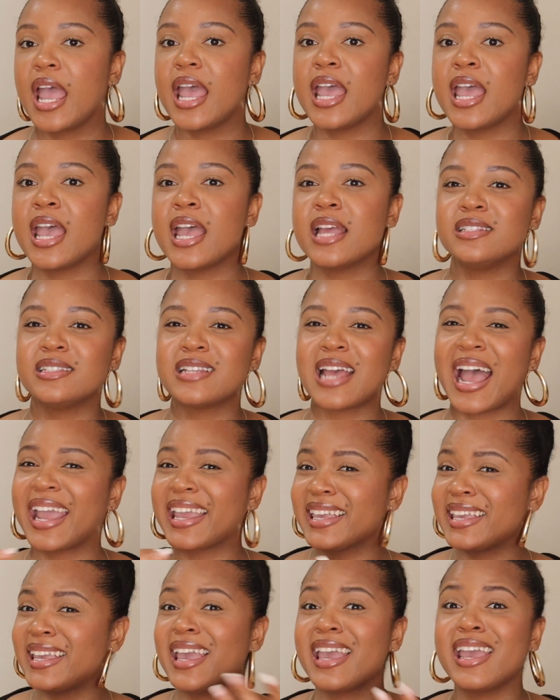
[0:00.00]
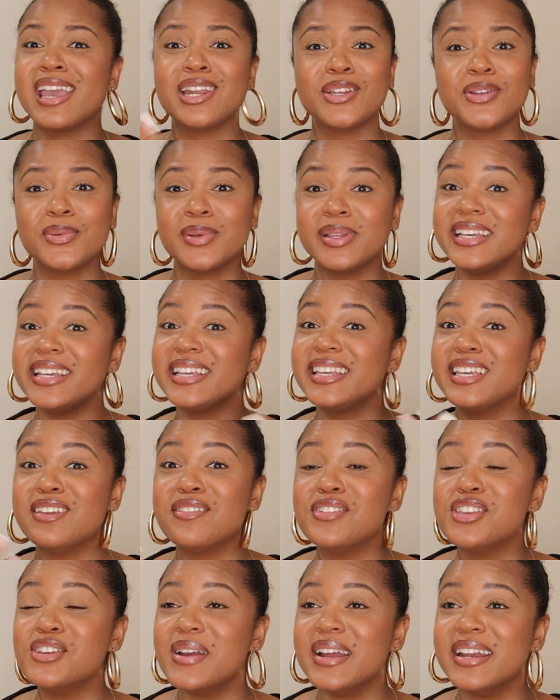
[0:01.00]
and I can't really
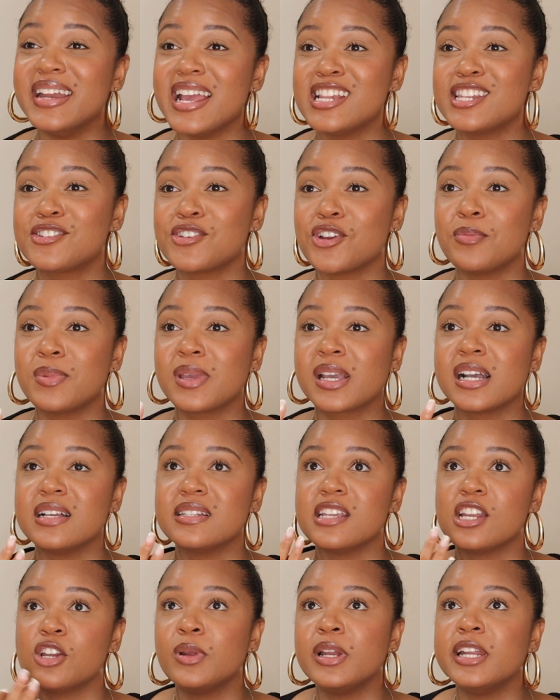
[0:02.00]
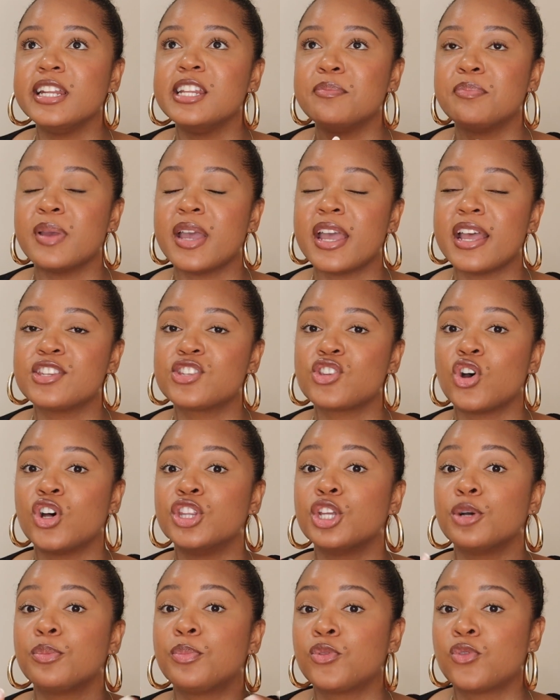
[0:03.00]
give you an answer because it really depends
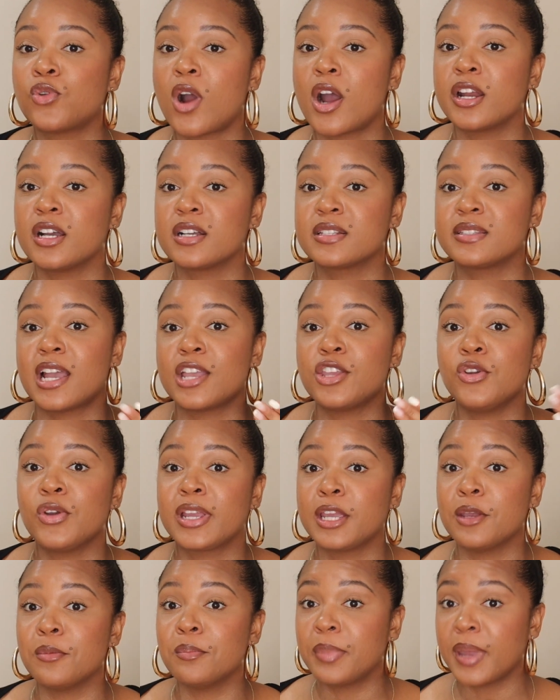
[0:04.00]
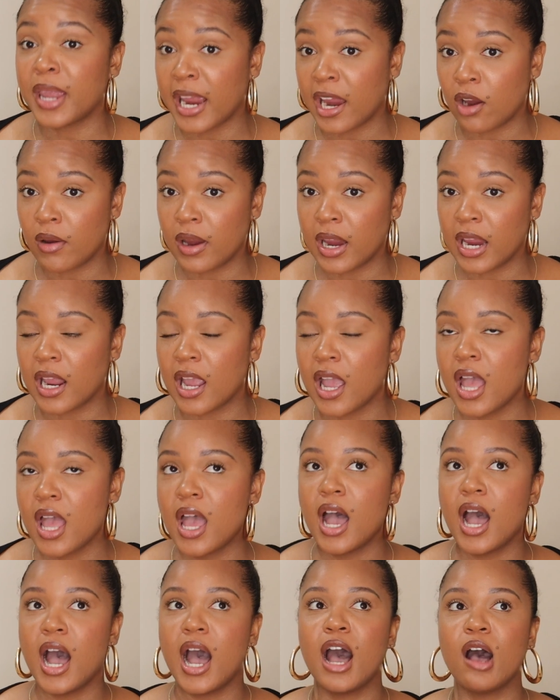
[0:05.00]
on the products that you're comparing.
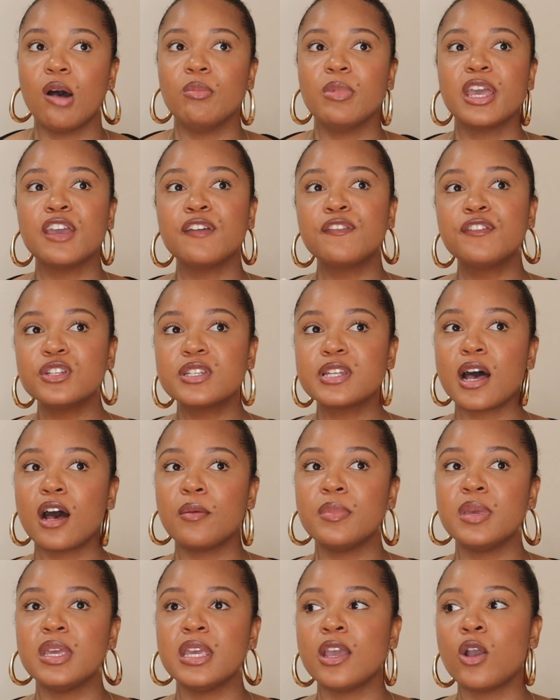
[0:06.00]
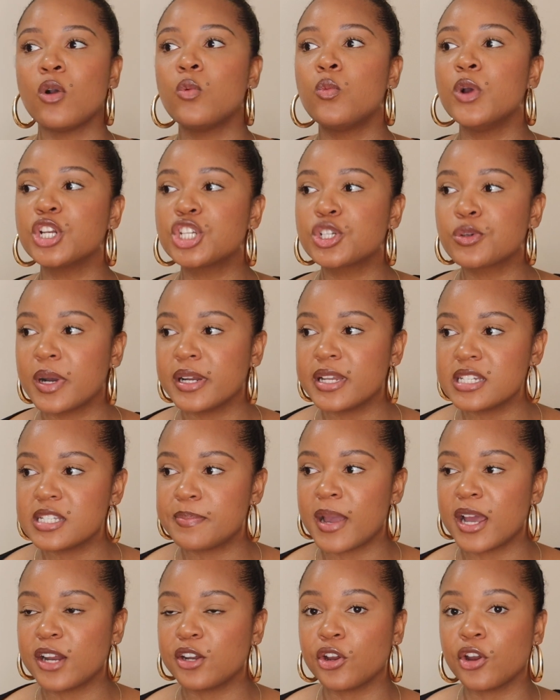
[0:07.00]
If you tell me which one is
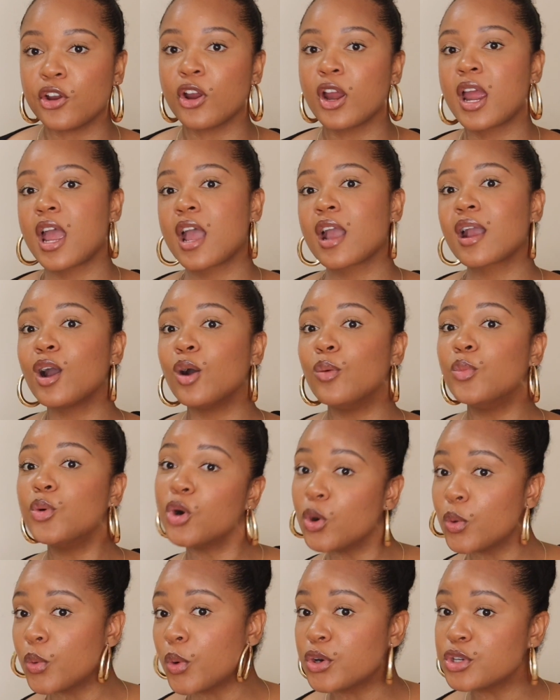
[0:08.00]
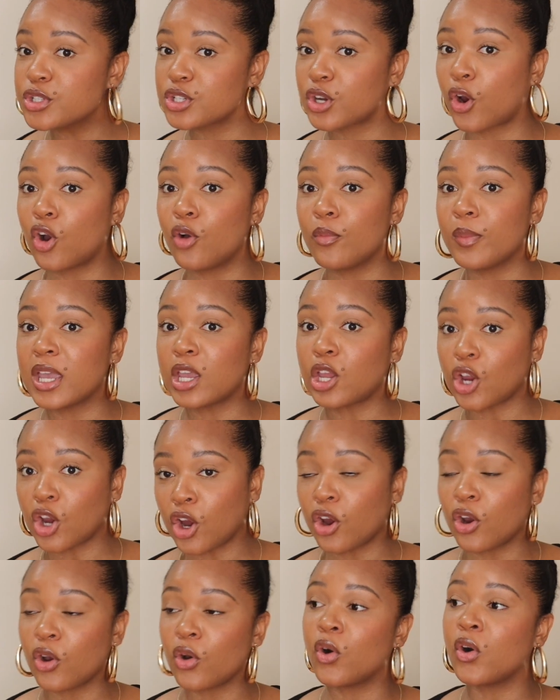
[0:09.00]
better, Come On Rolls Curl
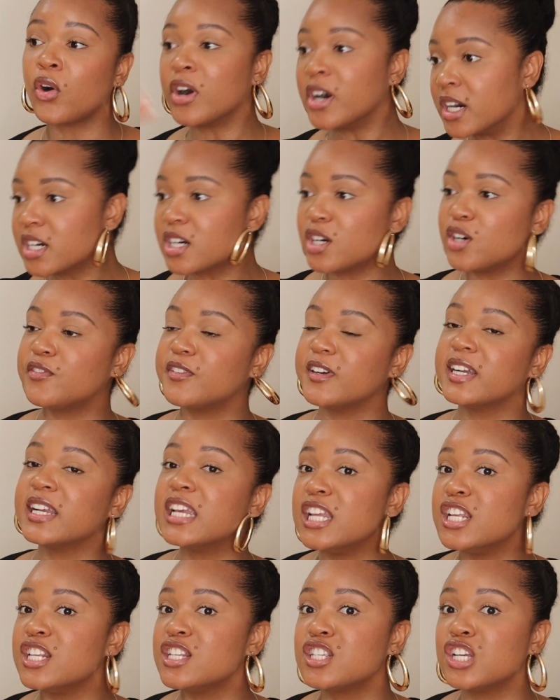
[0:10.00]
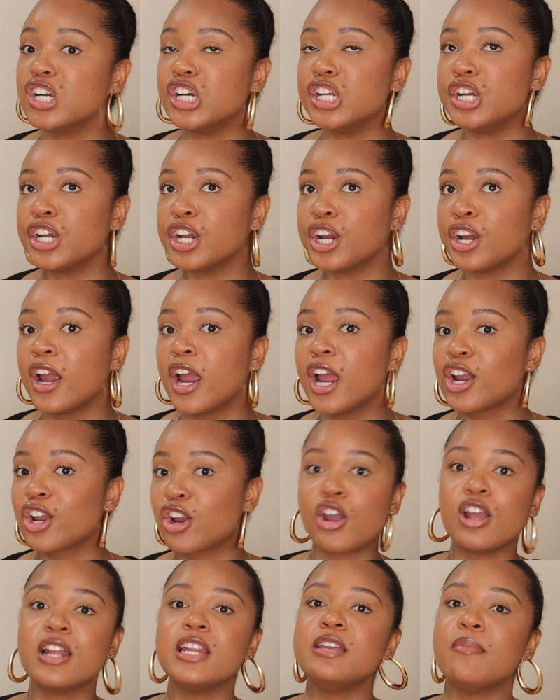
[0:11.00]
Maker or Uncle Funky's Daughter
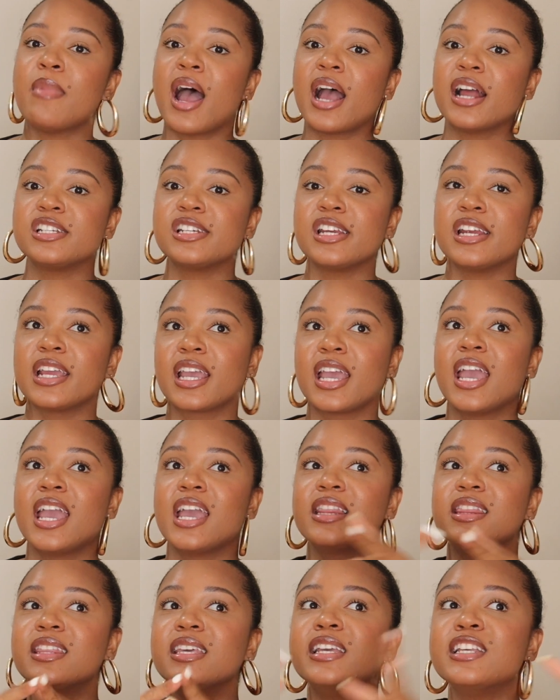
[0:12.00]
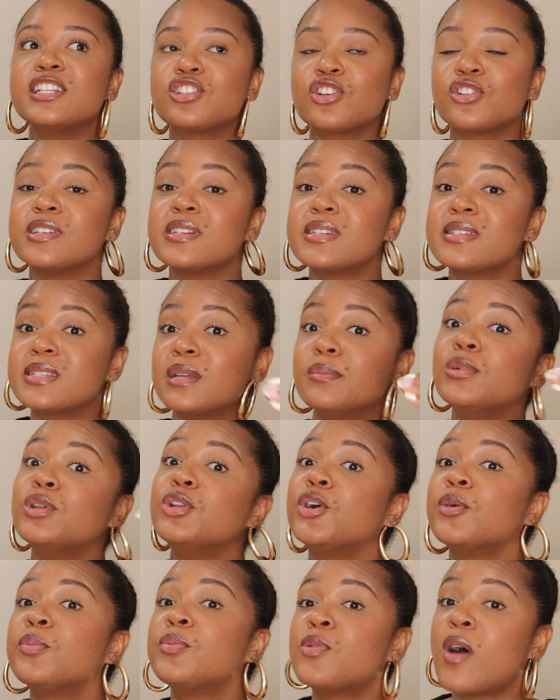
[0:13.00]
Curly Magic, these are
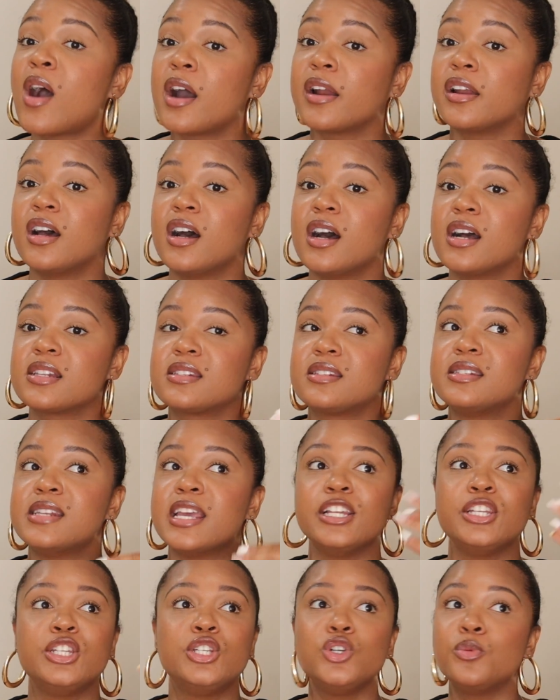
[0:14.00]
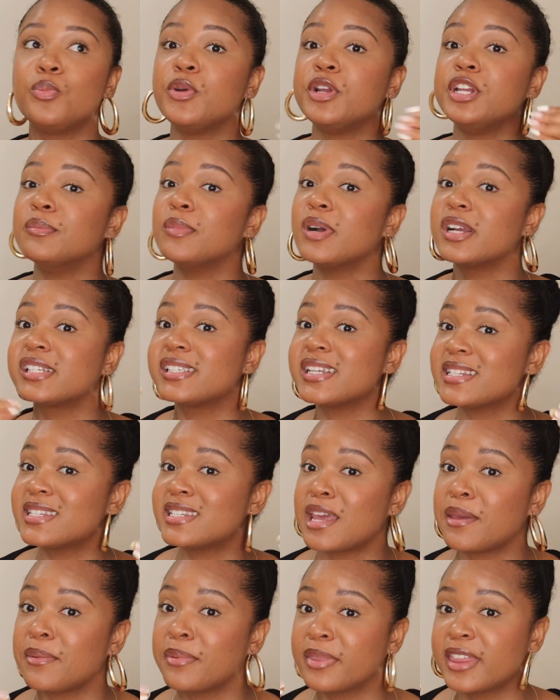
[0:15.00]
similar products. They do pretty much the
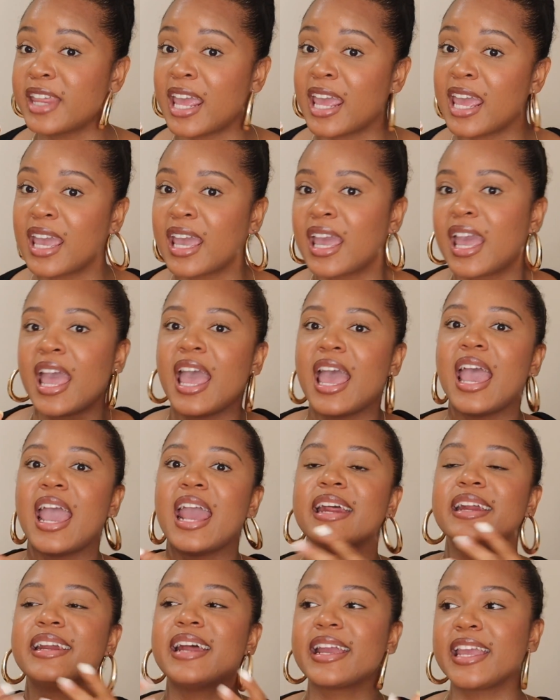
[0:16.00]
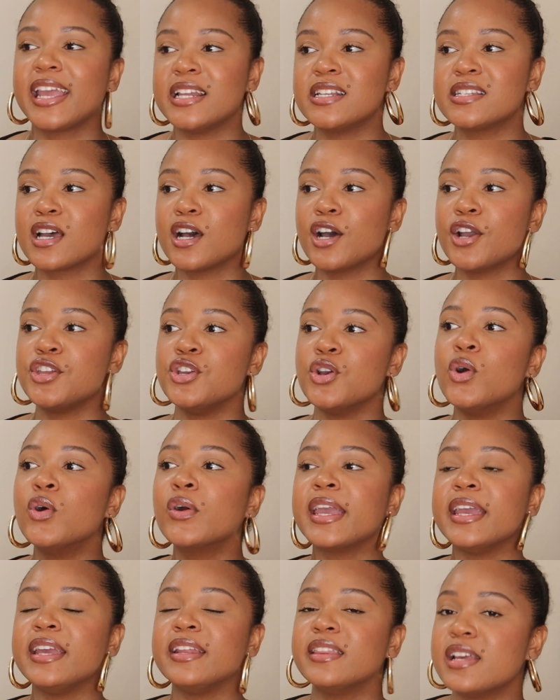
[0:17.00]
same thing, and I can tell you,
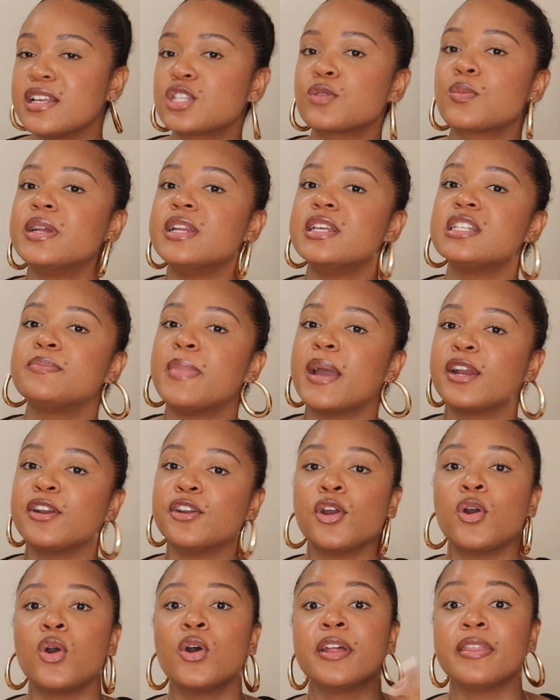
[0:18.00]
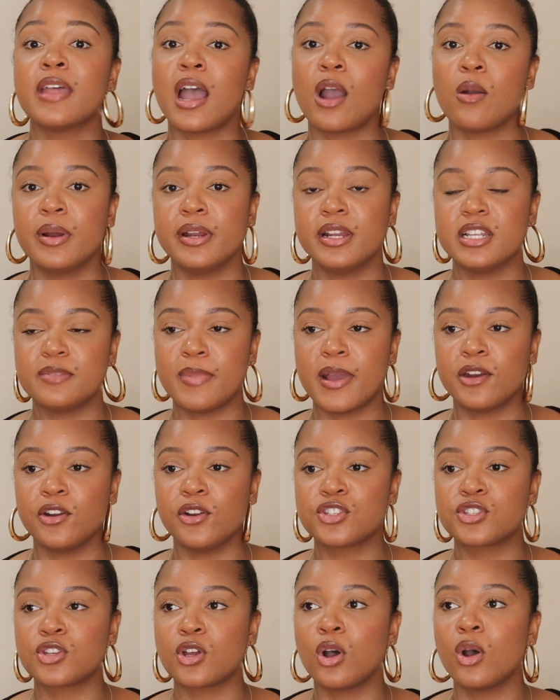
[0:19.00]
okay, this one is better or that one is
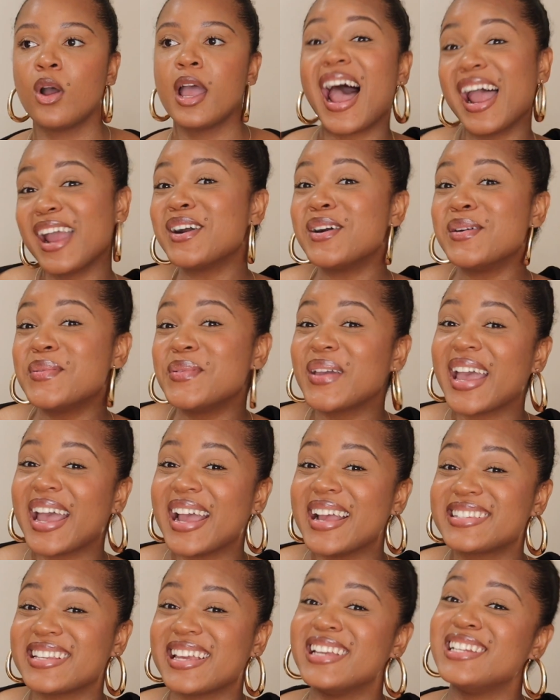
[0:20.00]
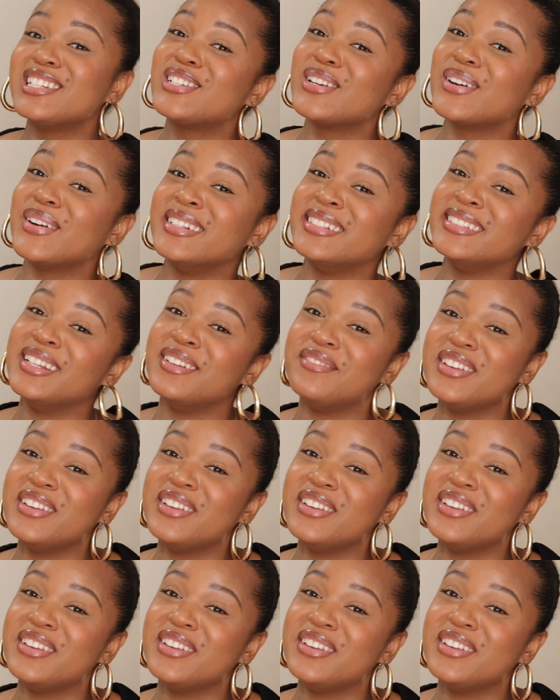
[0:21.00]
better. So I hope you guys enjoyed the